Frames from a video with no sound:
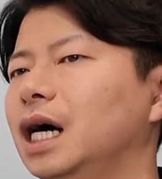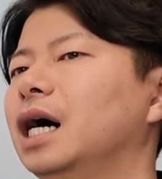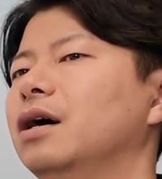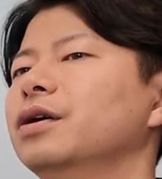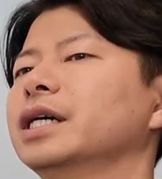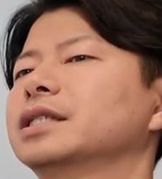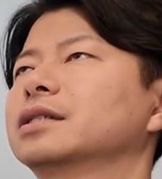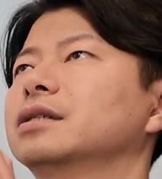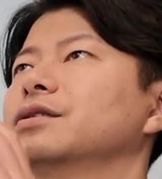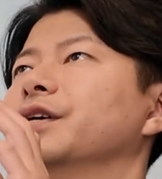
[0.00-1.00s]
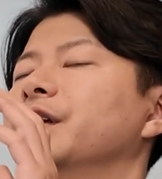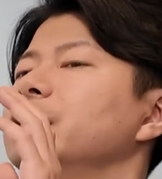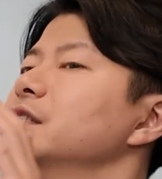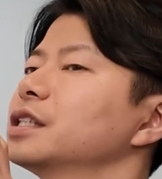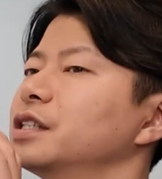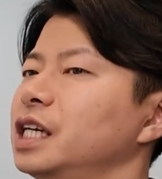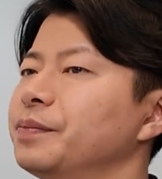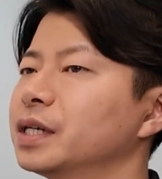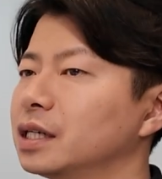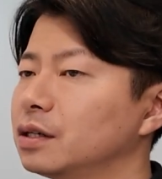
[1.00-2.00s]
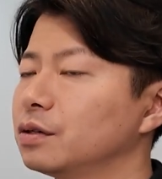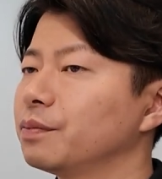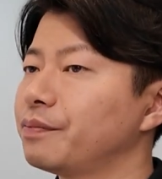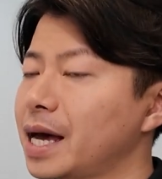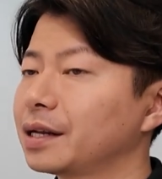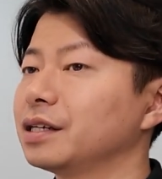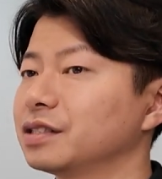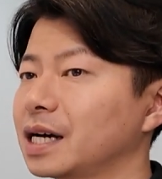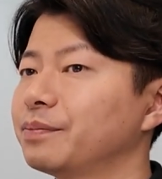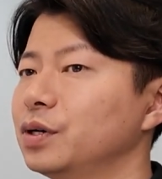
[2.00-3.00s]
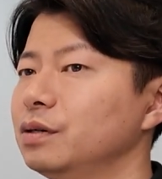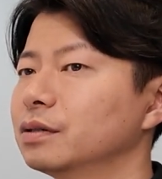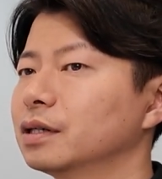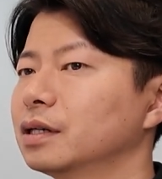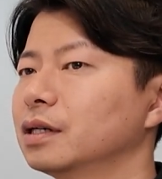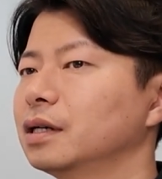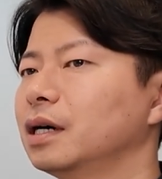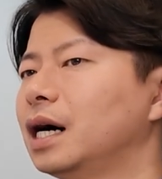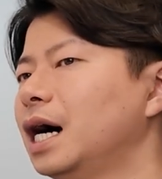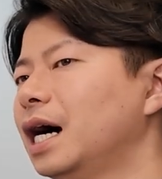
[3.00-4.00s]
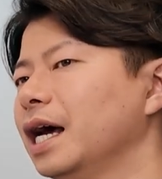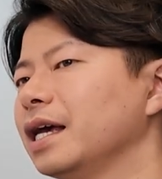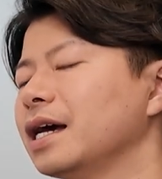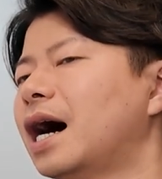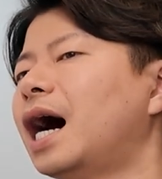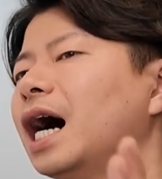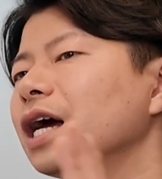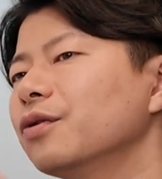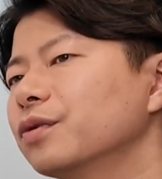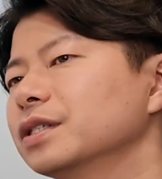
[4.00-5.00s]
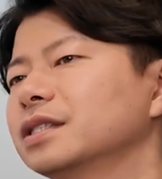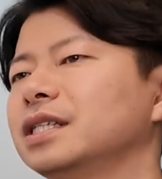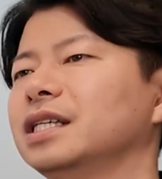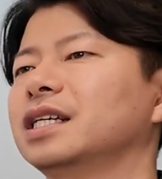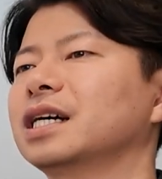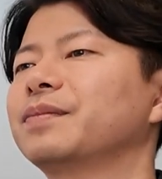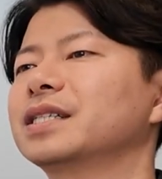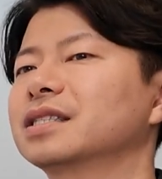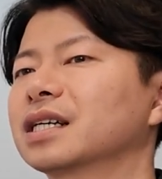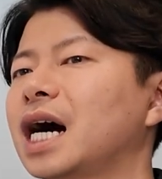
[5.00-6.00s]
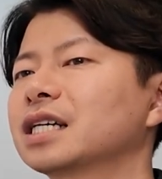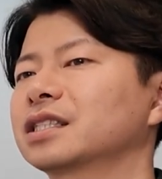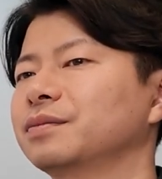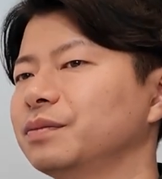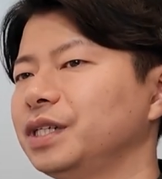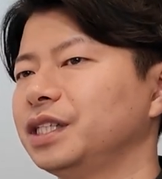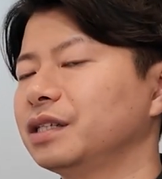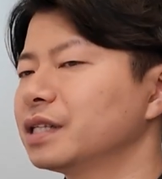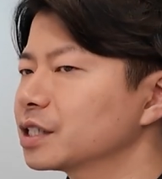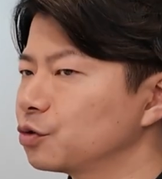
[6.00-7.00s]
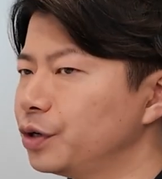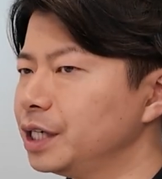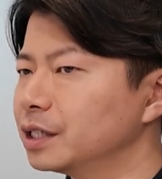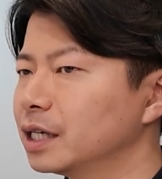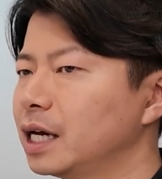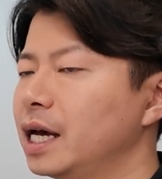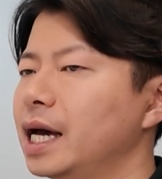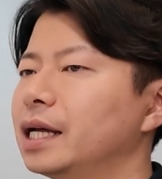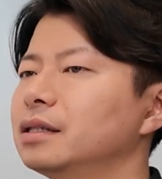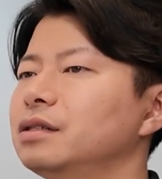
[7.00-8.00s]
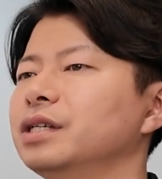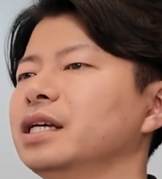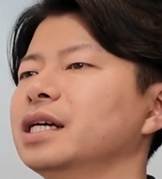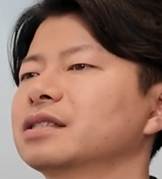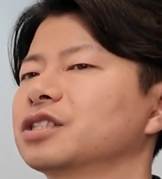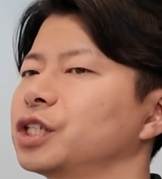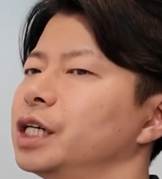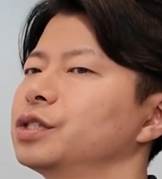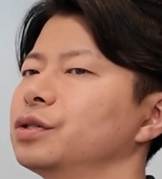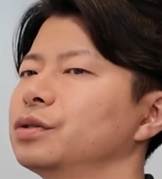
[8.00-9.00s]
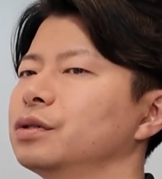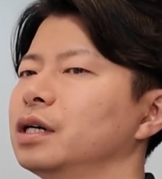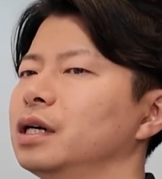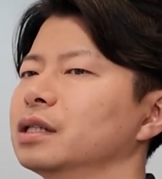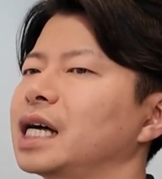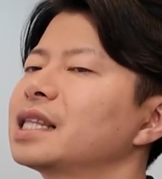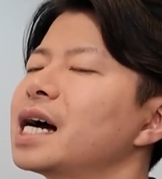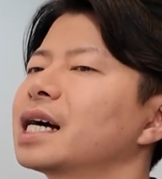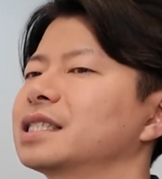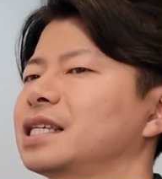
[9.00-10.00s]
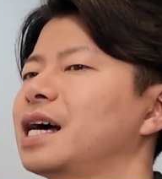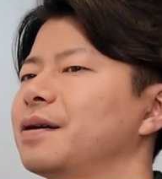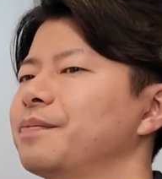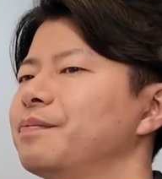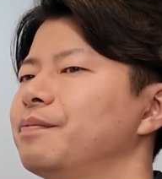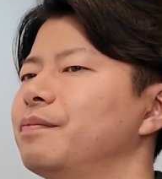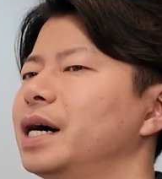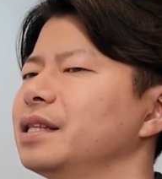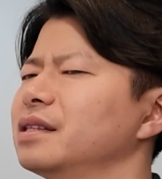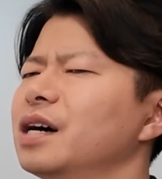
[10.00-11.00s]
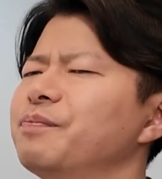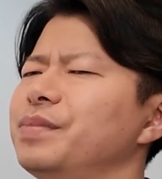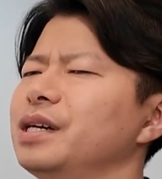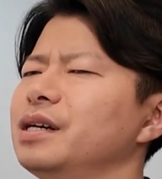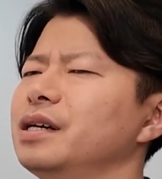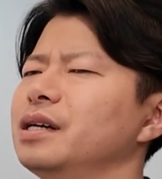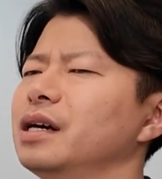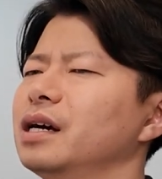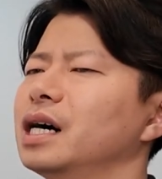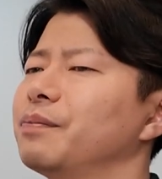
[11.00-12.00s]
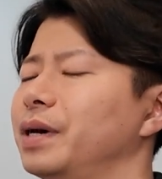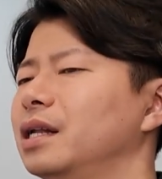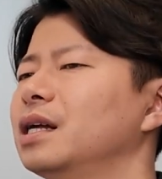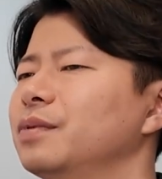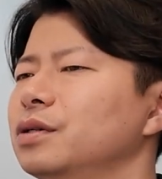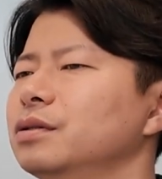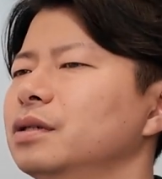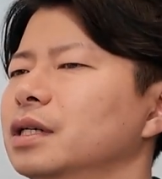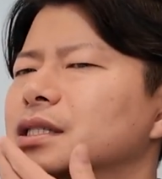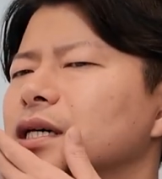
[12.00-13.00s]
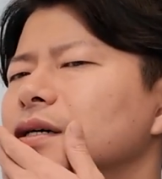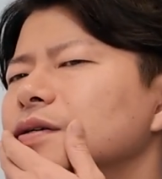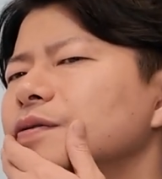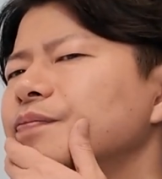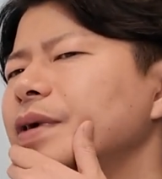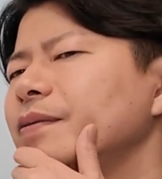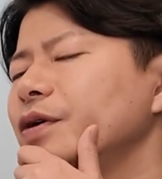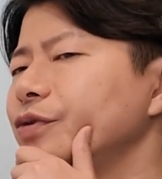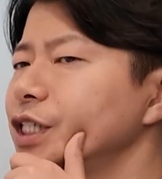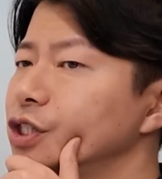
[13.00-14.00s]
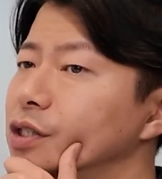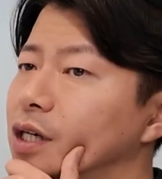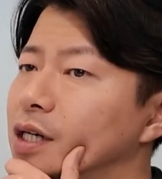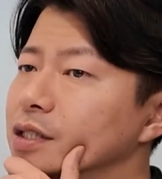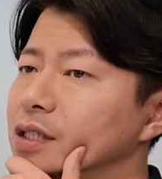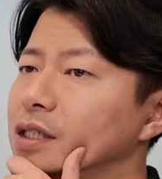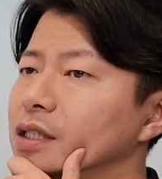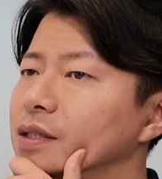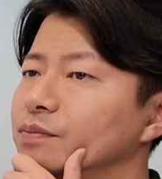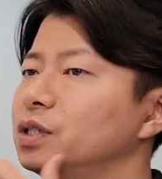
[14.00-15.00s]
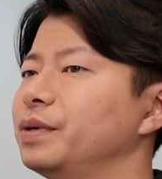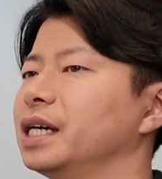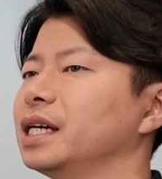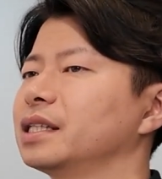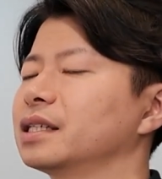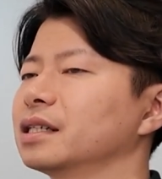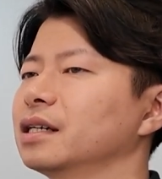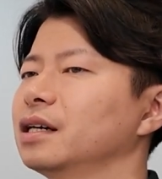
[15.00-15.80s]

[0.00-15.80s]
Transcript: Okay, so here's a typical bad example. Hi, I was thinking about the customer meeting next week and looking at the schedule, Tanaka-san might not be available, so maybe we should consider moving it.